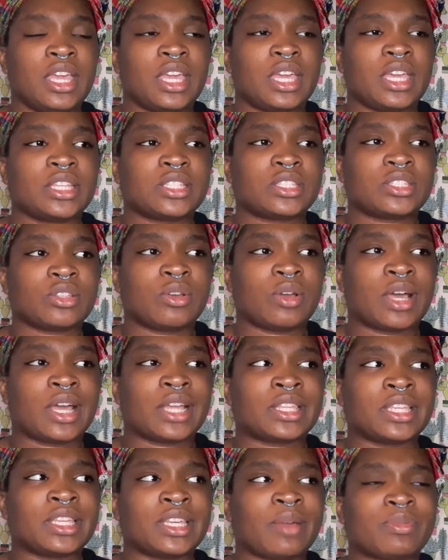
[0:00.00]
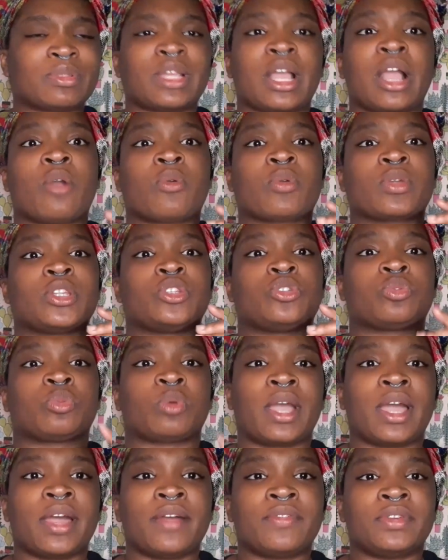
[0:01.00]
And so I think I was already
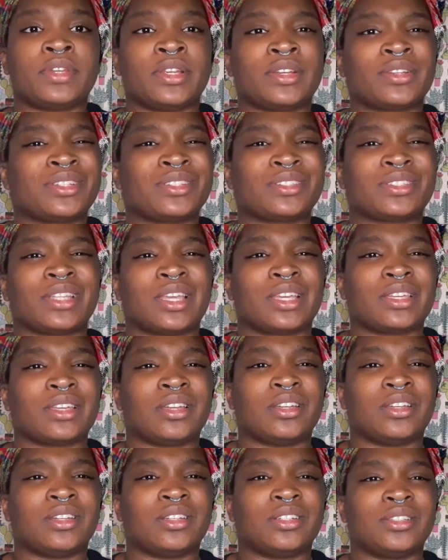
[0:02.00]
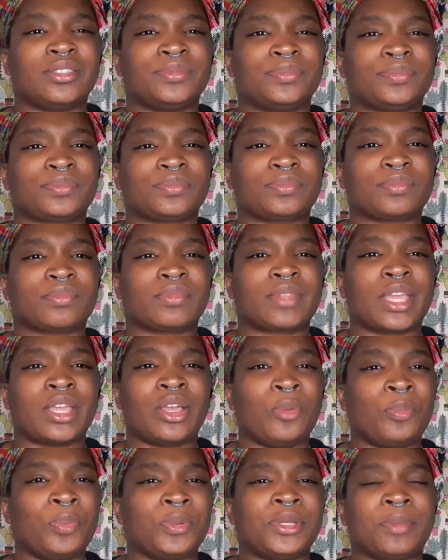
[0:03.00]
driving there because, like, they
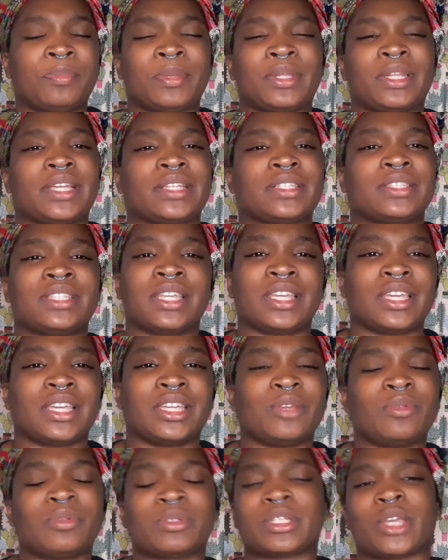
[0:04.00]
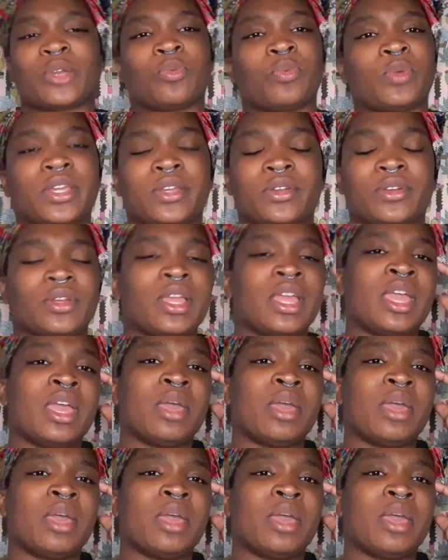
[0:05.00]
opened up at, like, 10. It was, like, weird.